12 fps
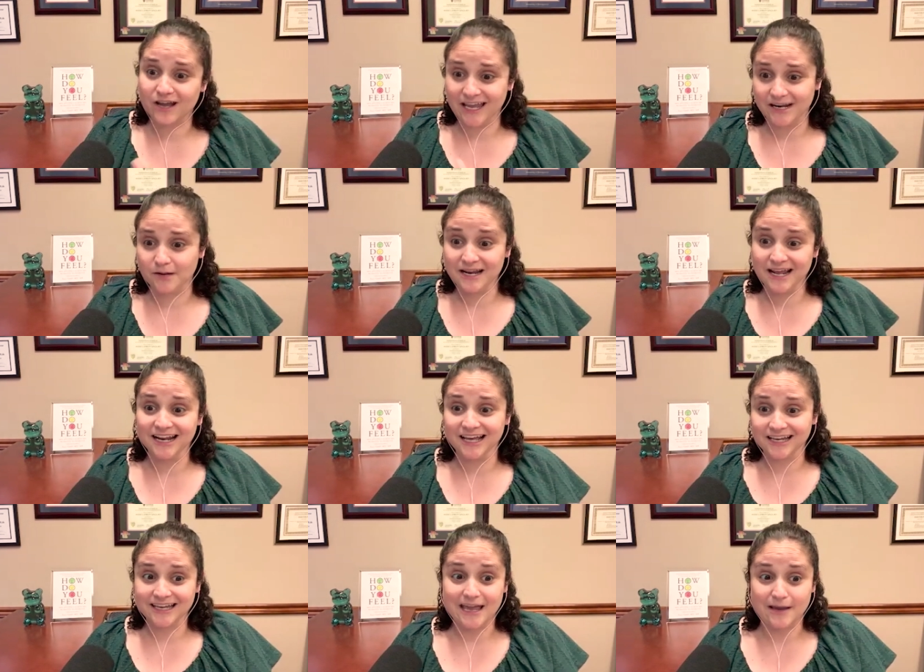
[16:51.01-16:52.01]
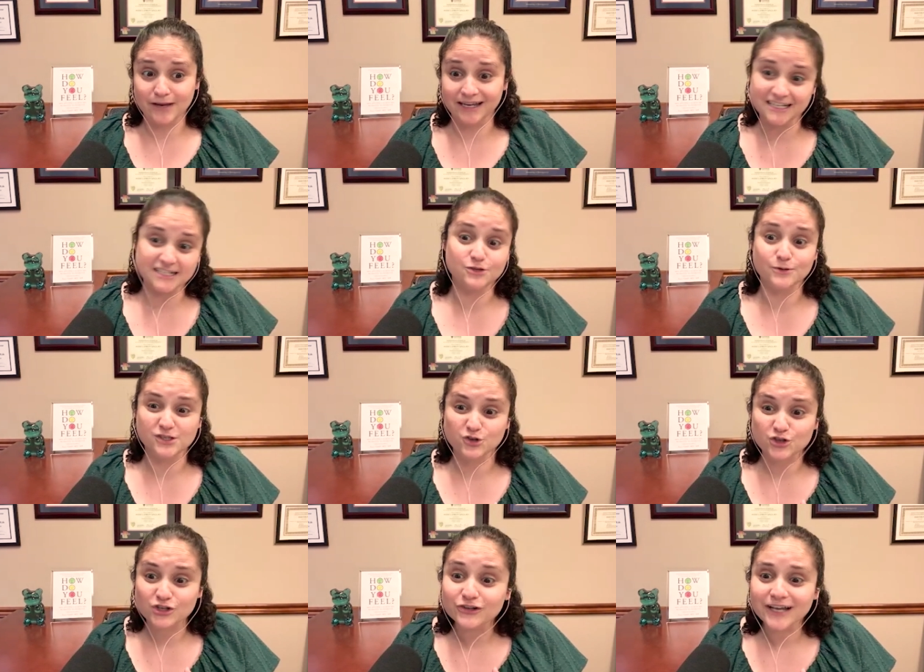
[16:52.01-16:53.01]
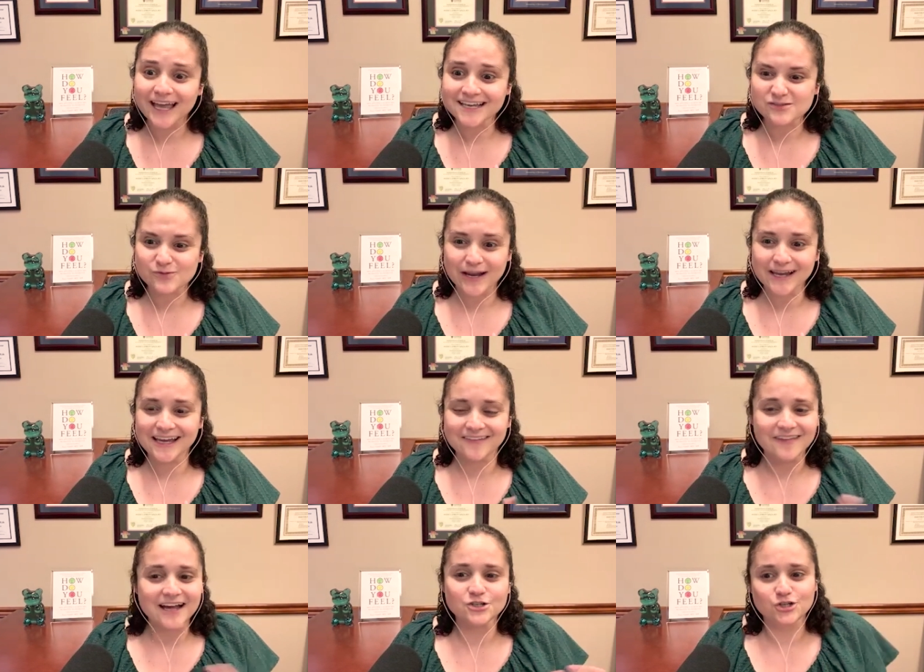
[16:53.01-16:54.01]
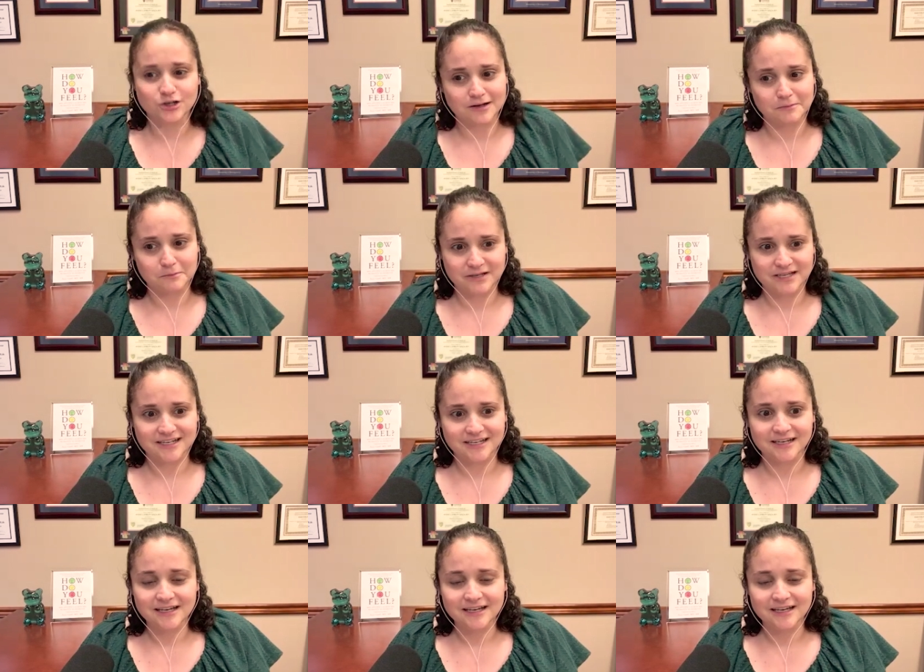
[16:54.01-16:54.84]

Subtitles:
ate a banana and came back into a surgical case, right? And that shouldn't be